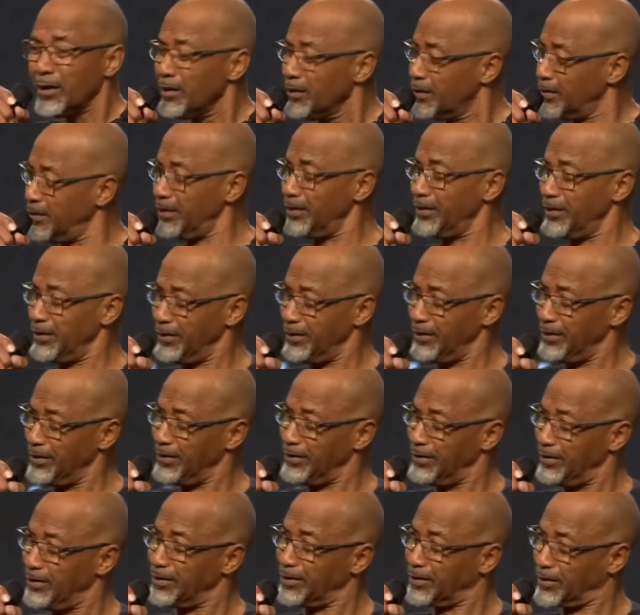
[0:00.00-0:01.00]

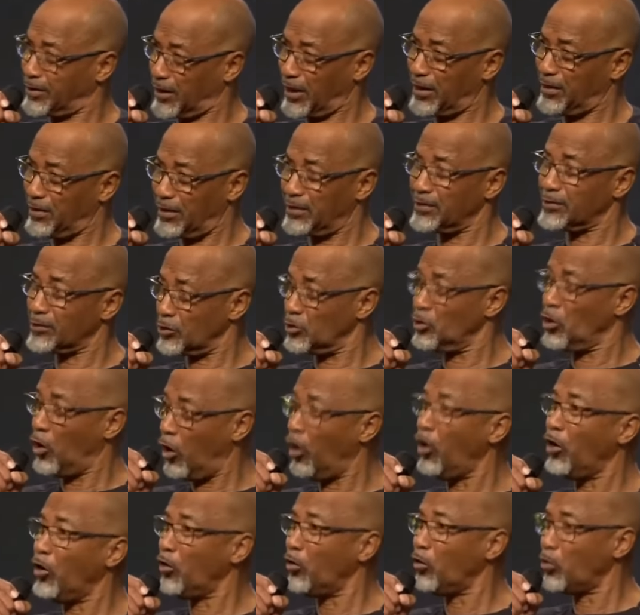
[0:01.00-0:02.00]
He didn't
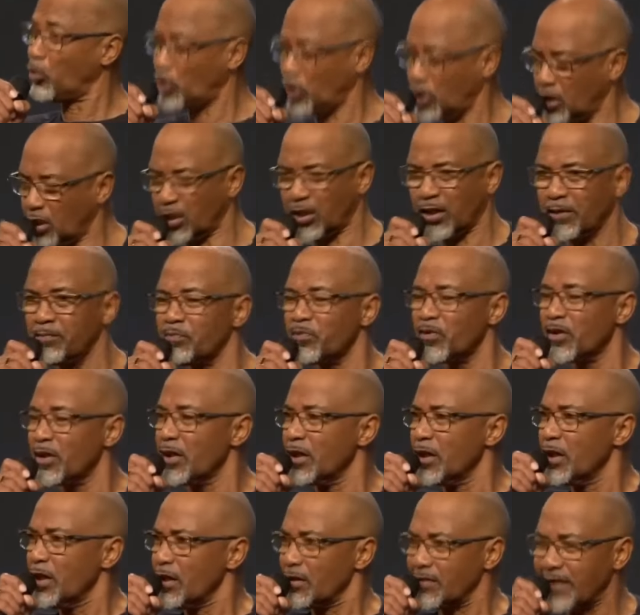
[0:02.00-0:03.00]
know
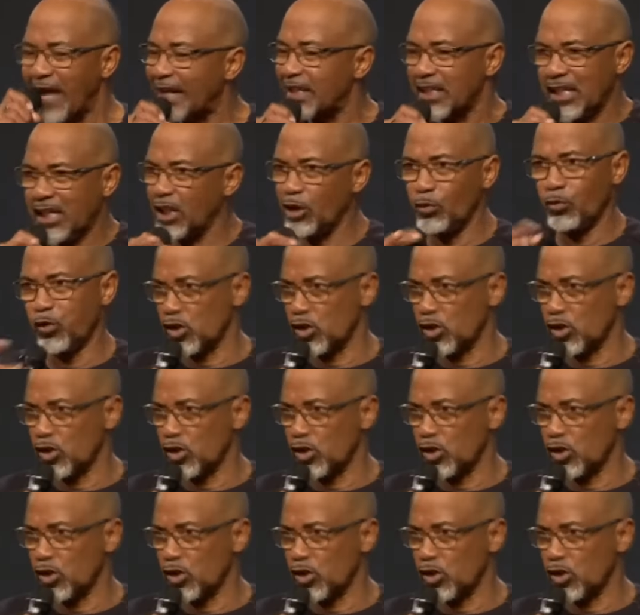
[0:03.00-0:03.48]
that he